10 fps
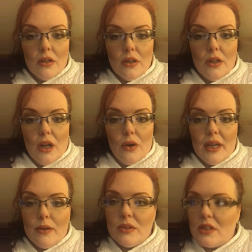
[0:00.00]
You know,
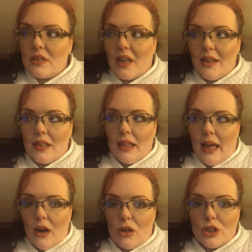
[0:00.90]
he was just like,
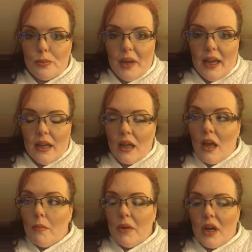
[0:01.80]
let her speak.
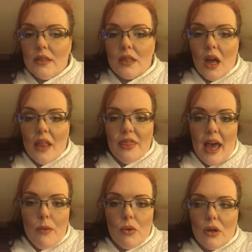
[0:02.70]
Because
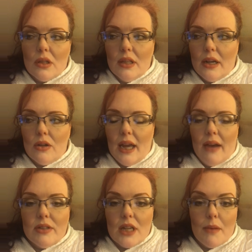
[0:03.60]
they were literally,
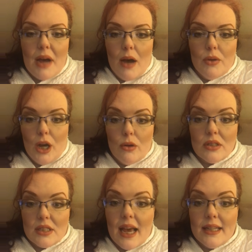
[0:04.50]
every time I would go
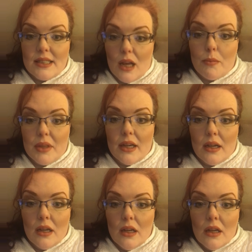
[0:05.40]
to say
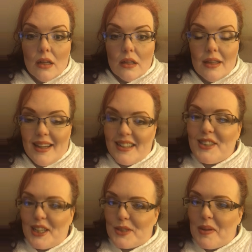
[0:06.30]
something, that
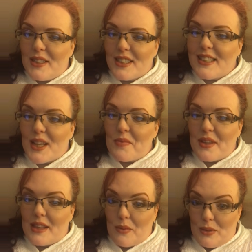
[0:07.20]
especially
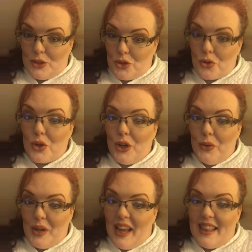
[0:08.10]
something that was
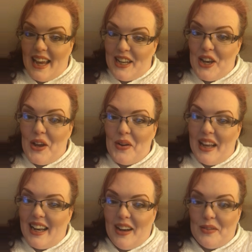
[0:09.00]
true and they knew
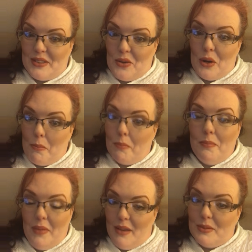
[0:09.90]
it and it was
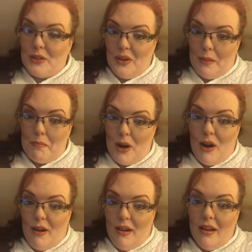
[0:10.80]
gonna
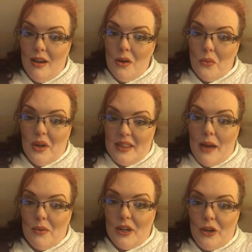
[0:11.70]
burn what
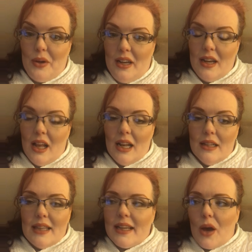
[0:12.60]
they were doing,
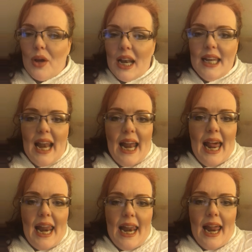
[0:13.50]
they'd go, la la
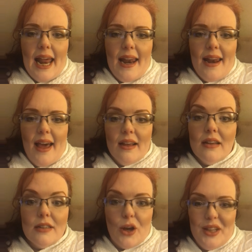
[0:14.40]
la la la la la,
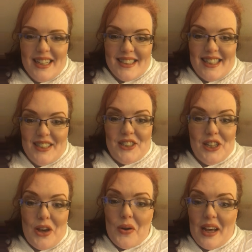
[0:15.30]
go listen
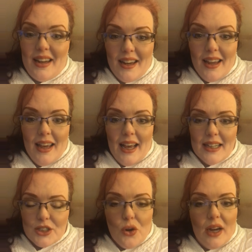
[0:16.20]
to it.
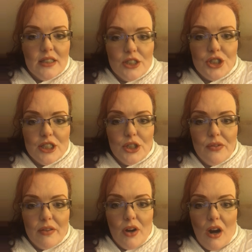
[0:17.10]
It's crazy shit
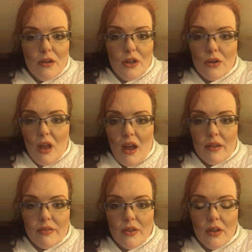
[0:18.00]
you've ever heard in your
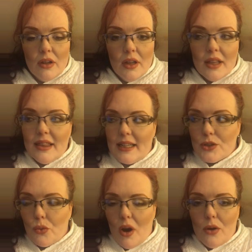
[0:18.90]
life.
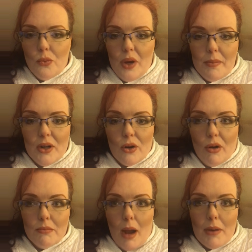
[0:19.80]
These grown women are
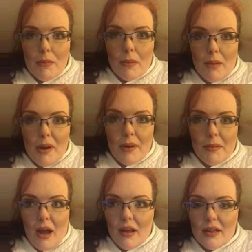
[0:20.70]
going, blah, blah, blah, blah, blah,
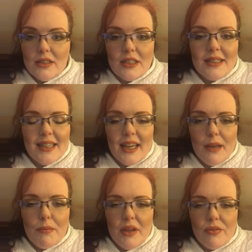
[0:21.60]
blah, just to
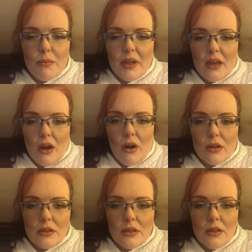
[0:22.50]
keep me from being
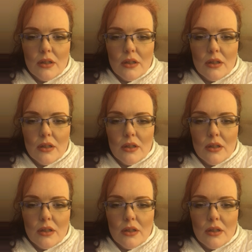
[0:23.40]
hurt.